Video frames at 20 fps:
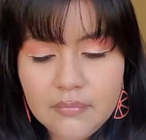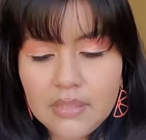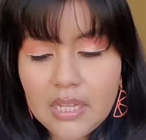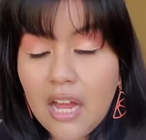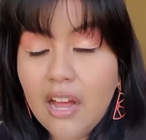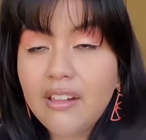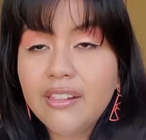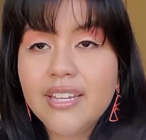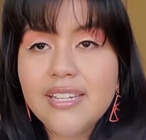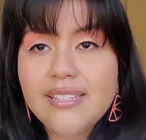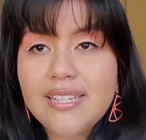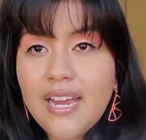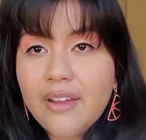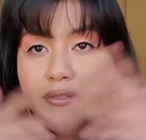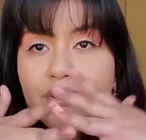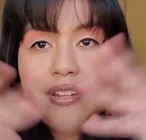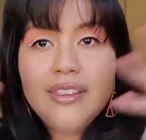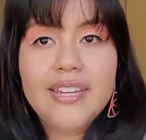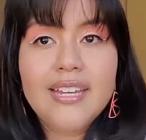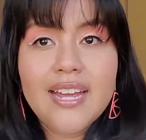I'll list
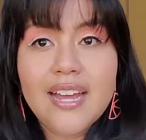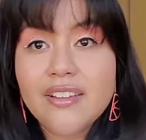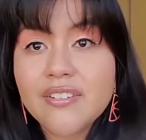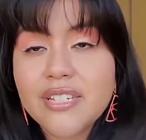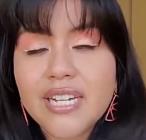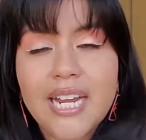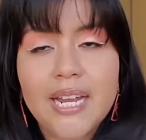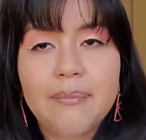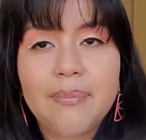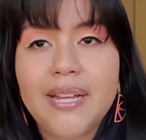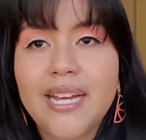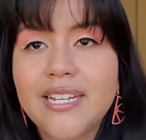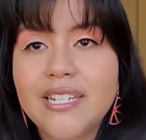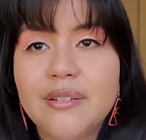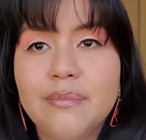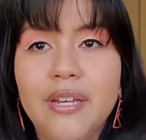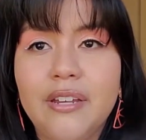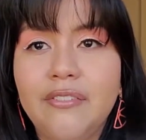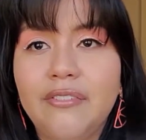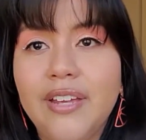everything else that I applied to
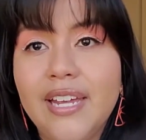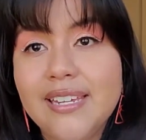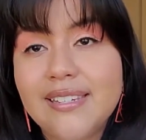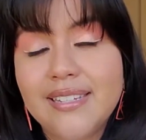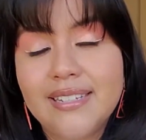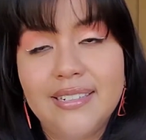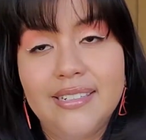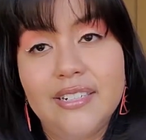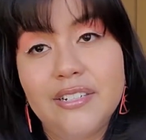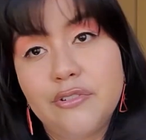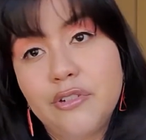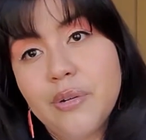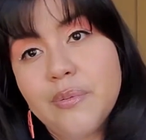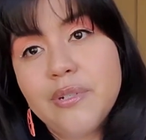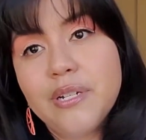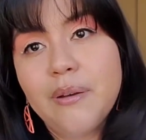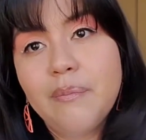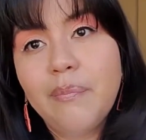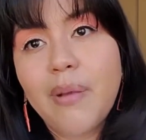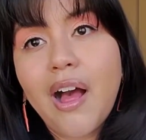my face in a
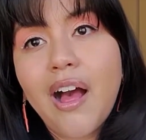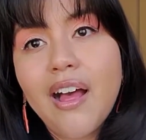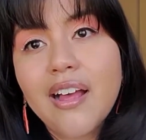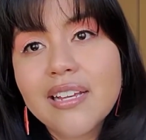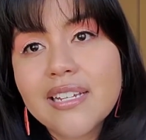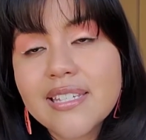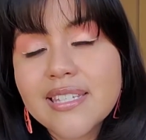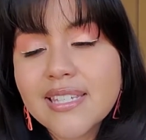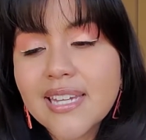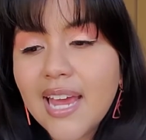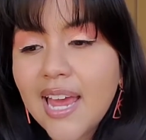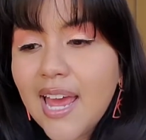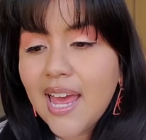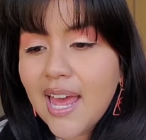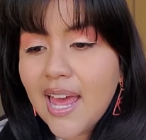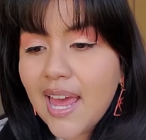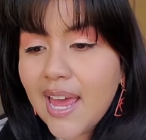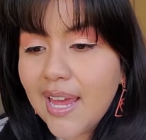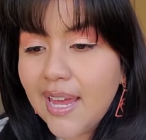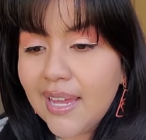description box,
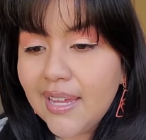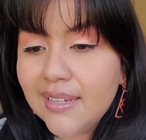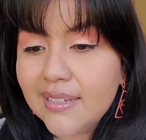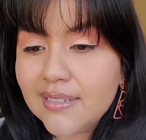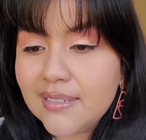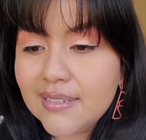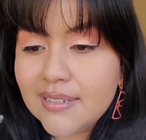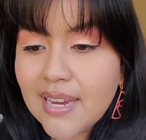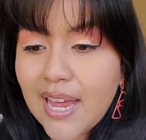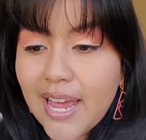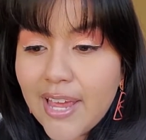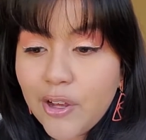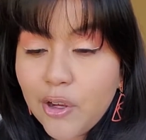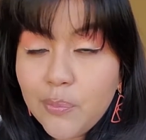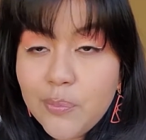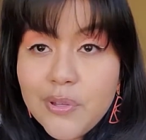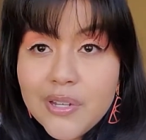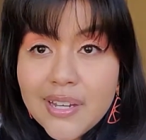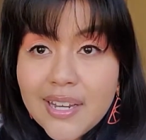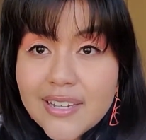and I
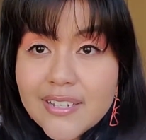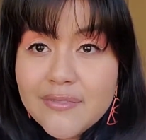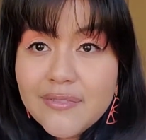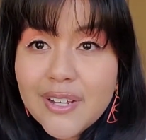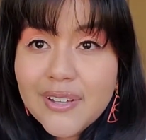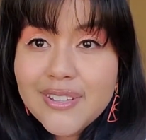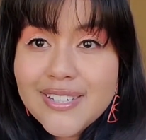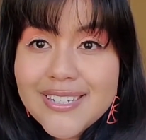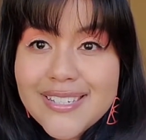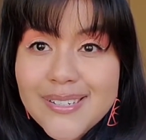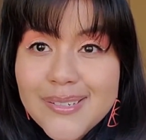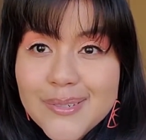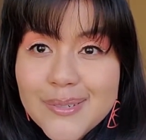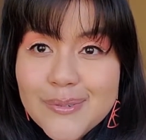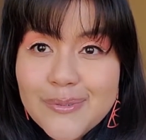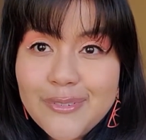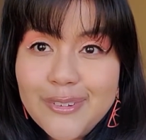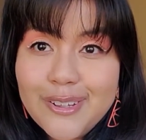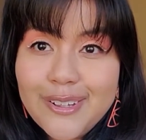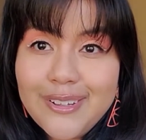hope you guys found this
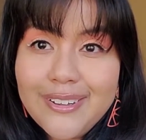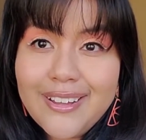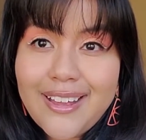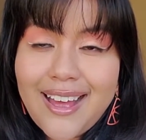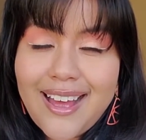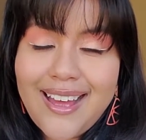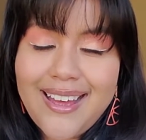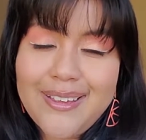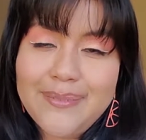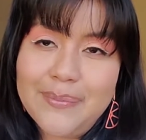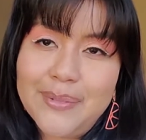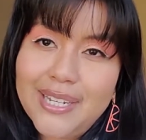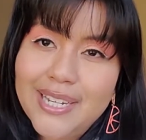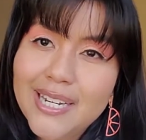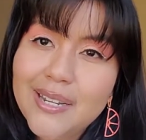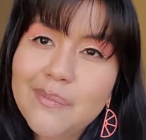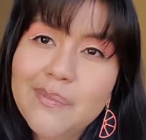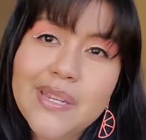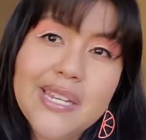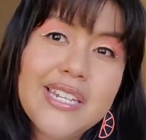useful. I'm
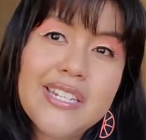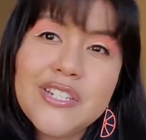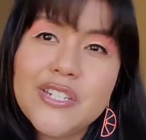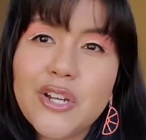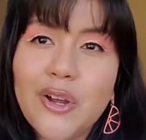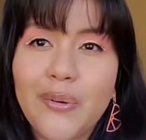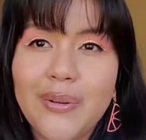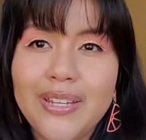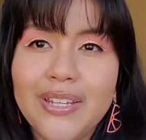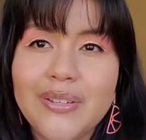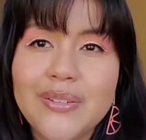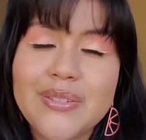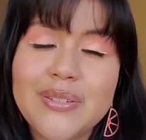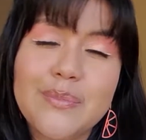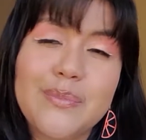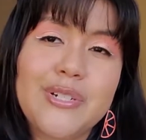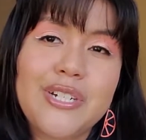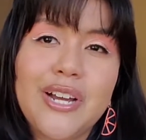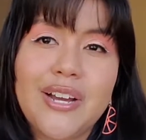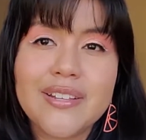gonna be showing you some
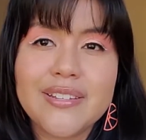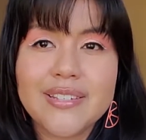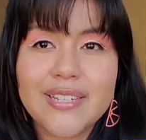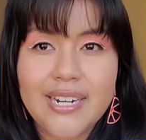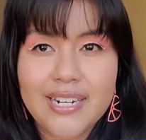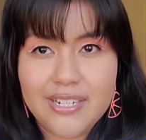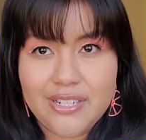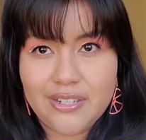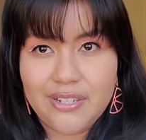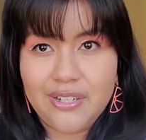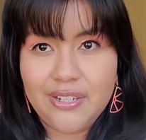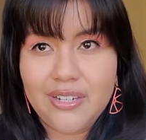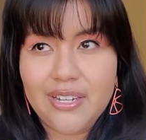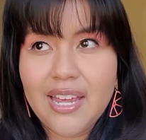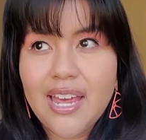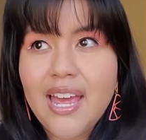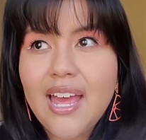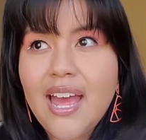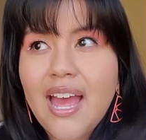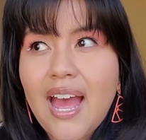shots that I took
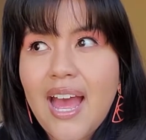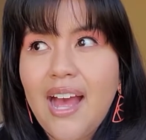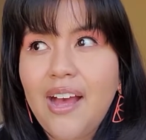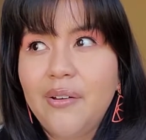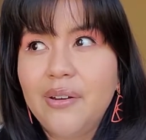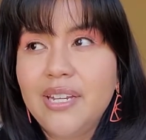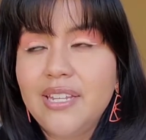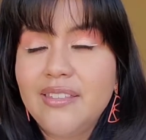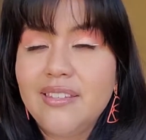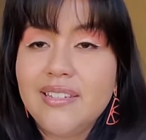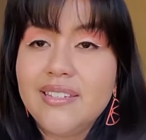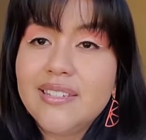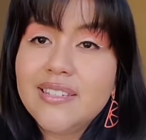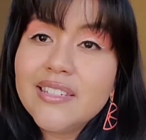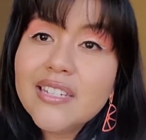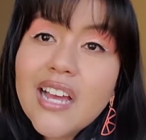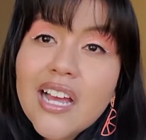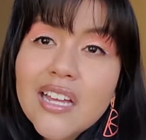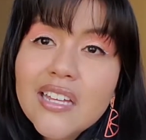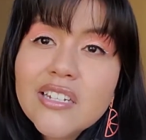out in the
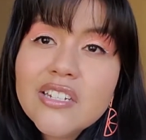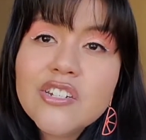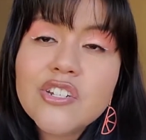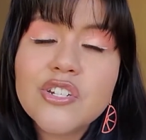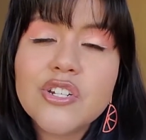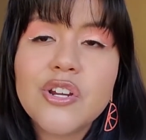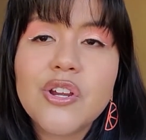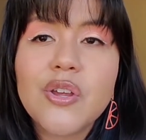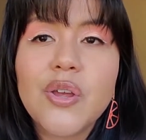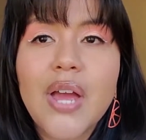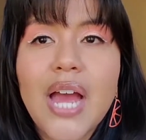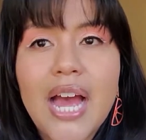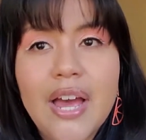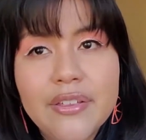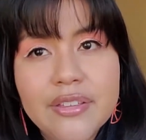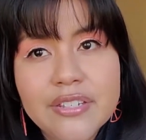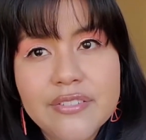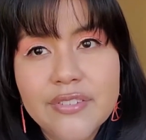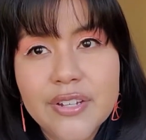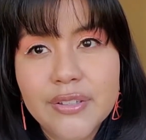sun to show you how
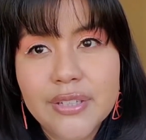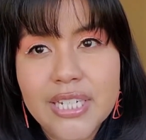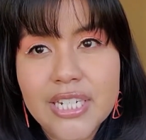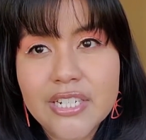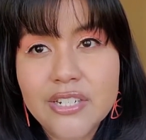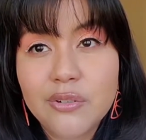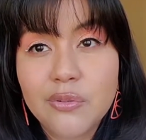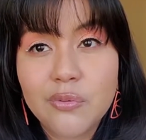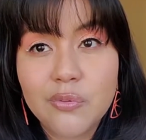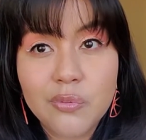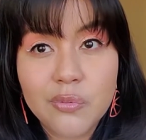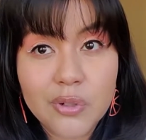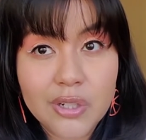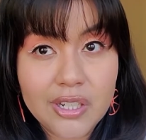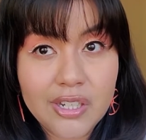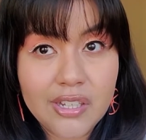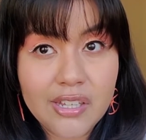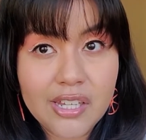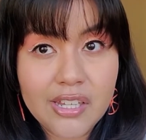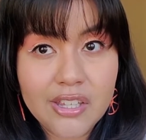this foundation
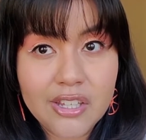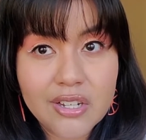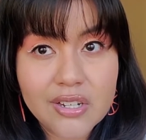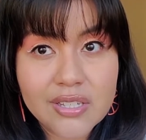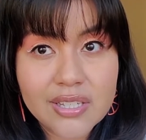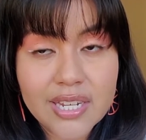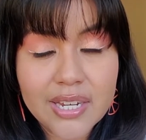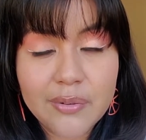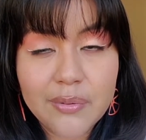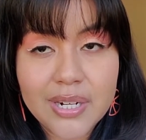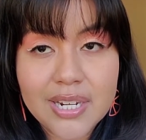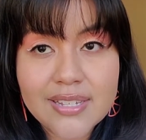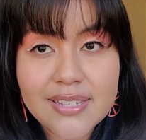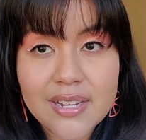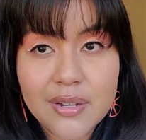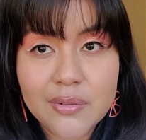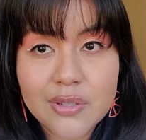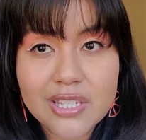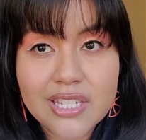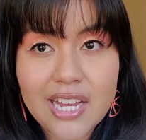really looks like when it's
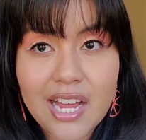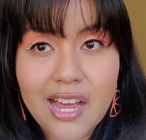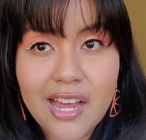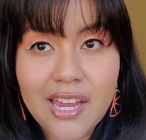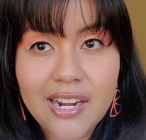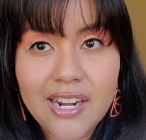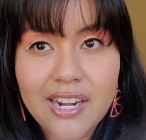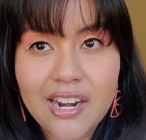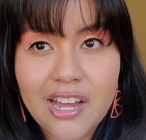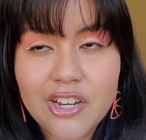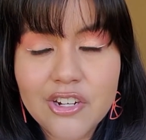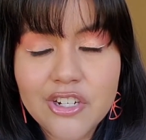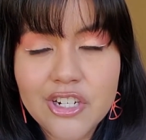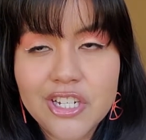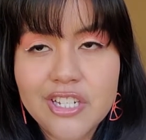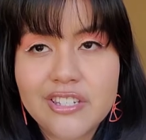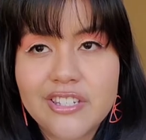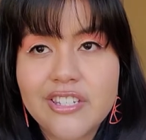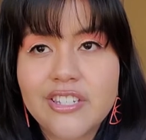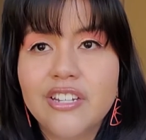outside and not
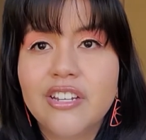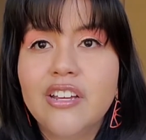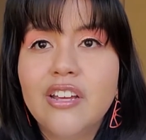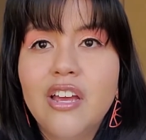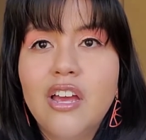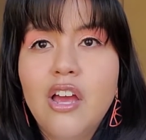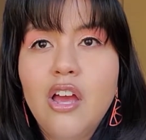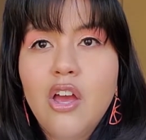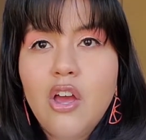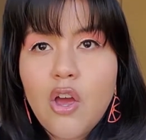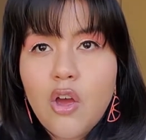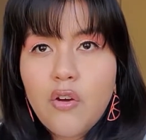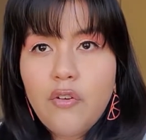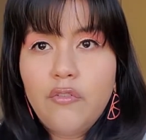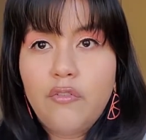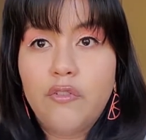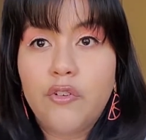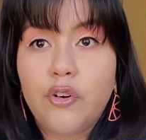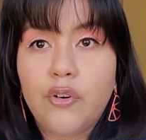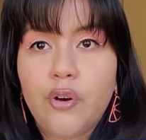just
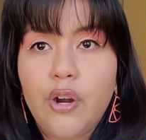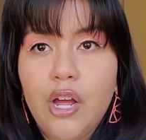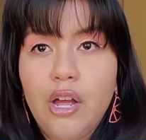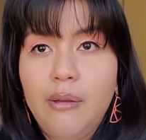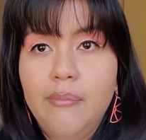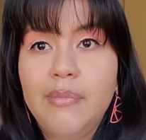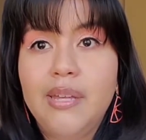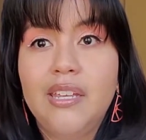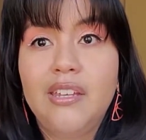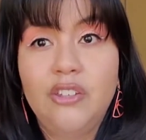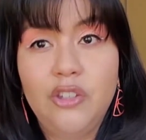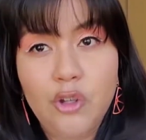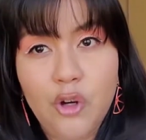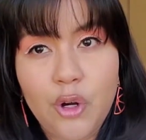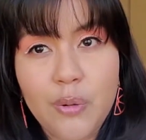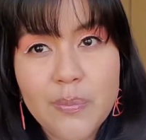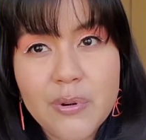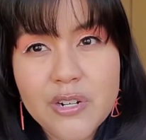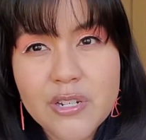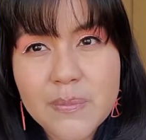from your
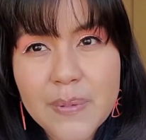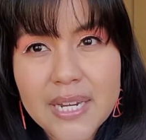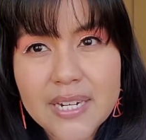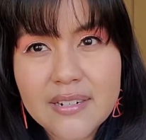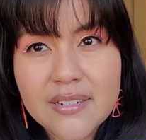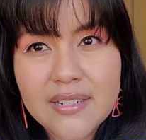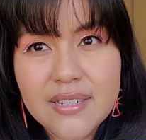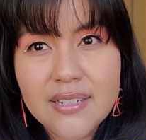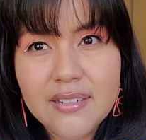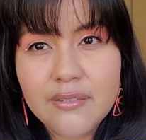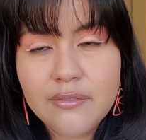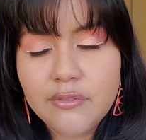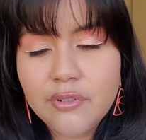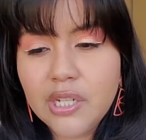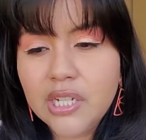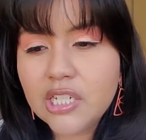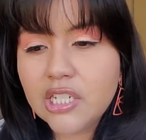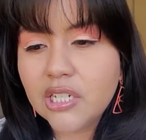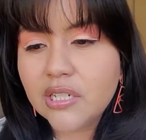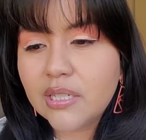perspective,
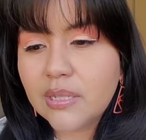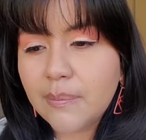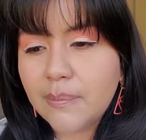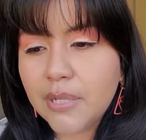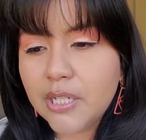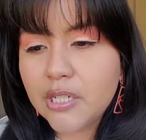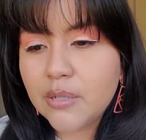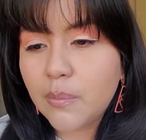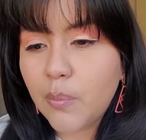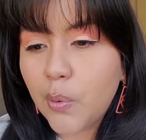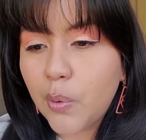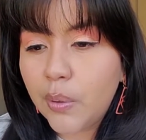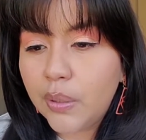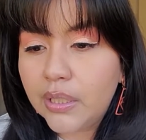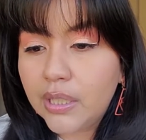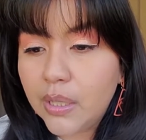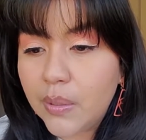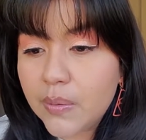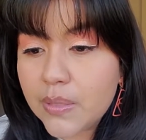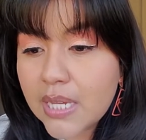just a much more
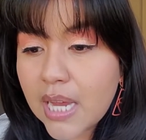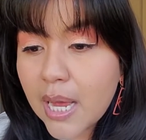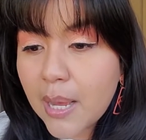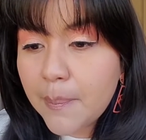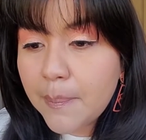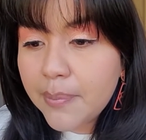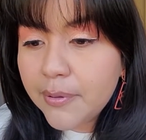close-up